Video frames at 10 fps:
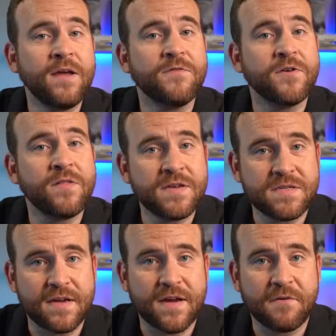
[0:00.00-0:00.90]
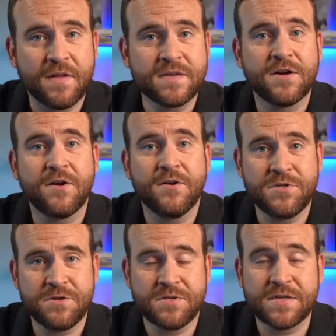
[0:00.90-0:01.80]
if you're listening, I would like to
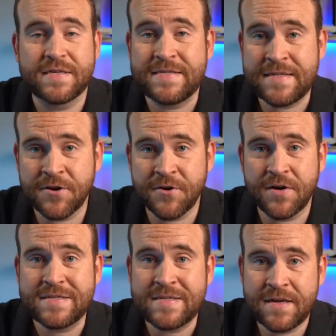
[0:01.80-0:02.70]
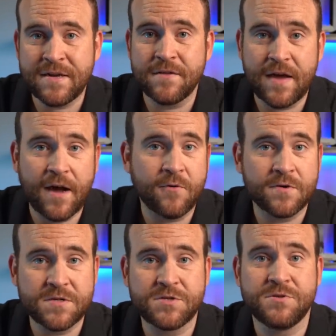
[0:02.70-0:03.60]
urge you to consider extending the
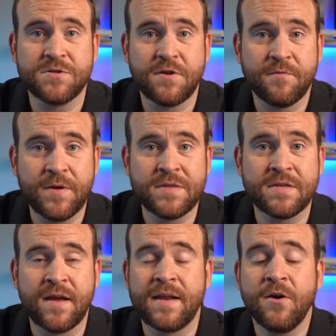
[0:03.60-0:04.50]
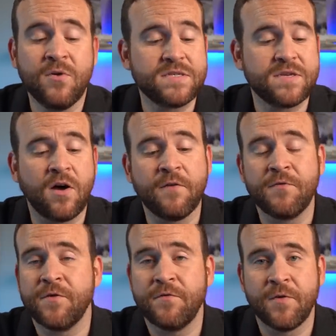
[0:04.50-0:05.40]
hours that you serve pizza. I know it's
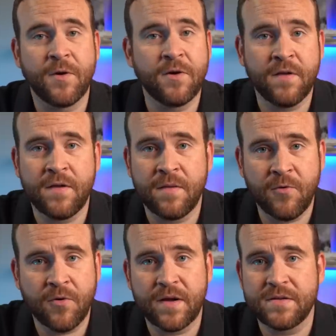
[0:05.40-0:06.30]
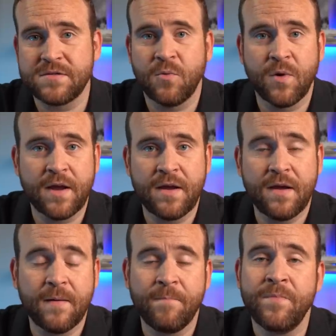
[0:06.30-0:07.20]
offered from early in the morning to one A
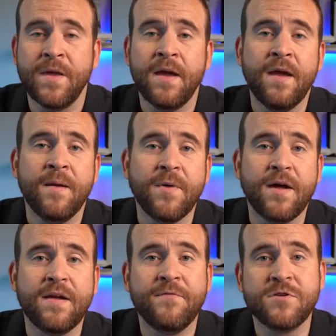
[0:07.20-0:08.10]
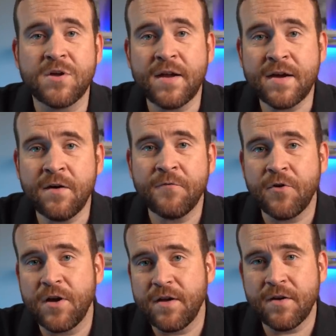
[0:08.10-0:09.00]
M, but if you're trying to go
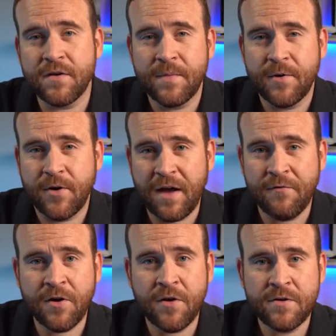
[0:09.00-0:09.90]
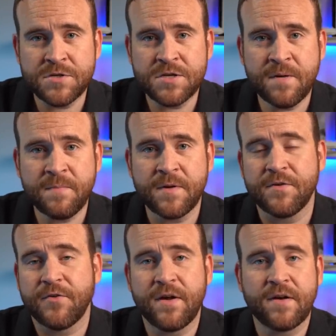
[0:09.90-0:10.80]
for a younger demographic on your ship and
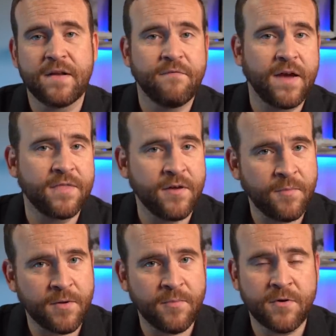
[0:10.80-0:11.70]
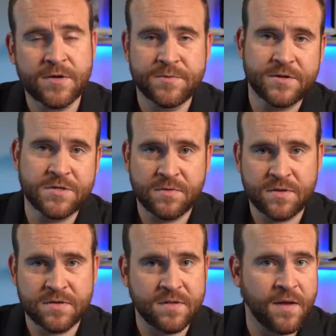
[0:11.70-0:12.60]
you're trying to invite them on board, especially with
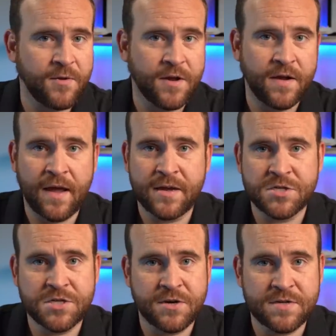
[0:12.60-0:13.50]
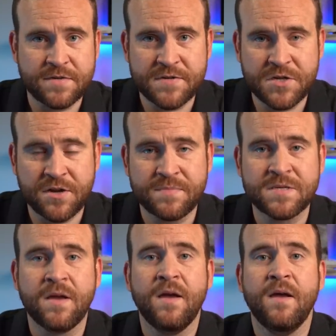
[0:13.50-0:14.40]
the Celebrity Edge series of ships,